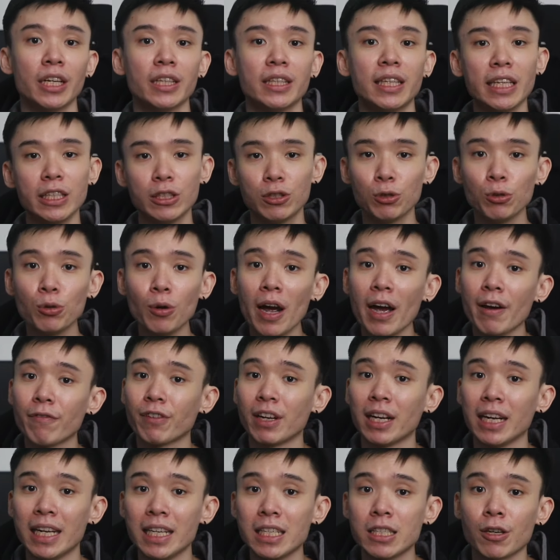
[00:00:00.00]
they do have a
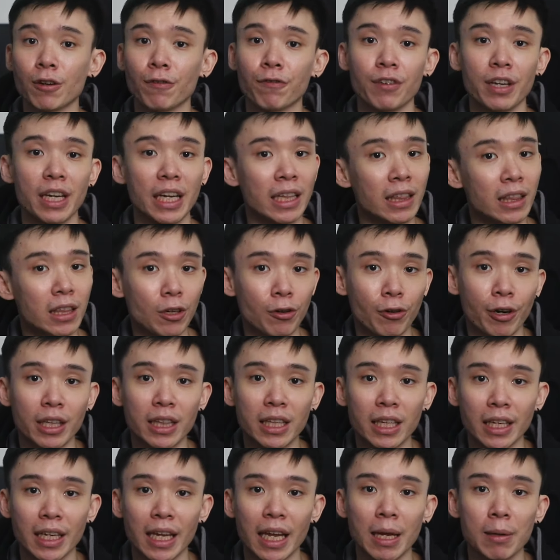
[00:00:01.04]
list of
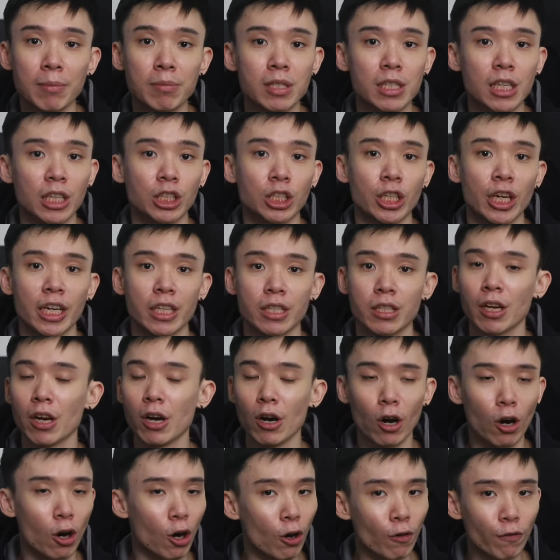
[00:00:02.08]
integrated games such as
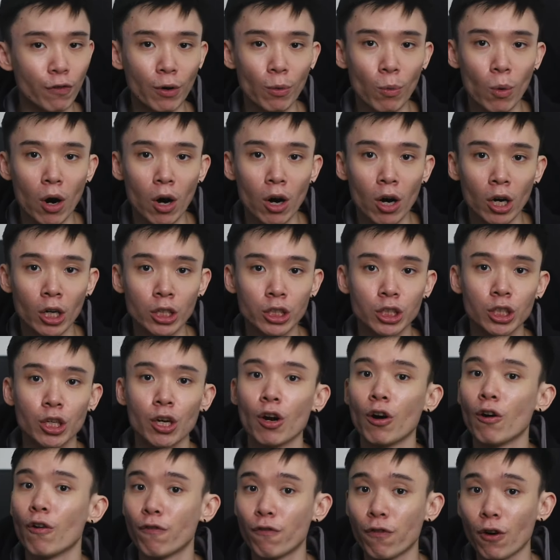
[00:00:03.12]
Overwatch,
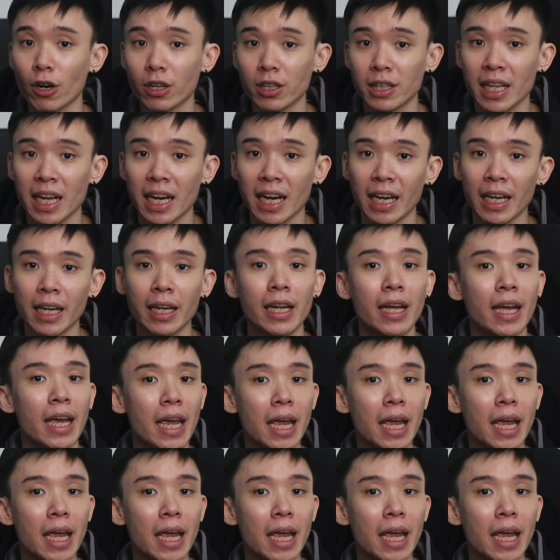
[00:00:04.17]
Fortnite,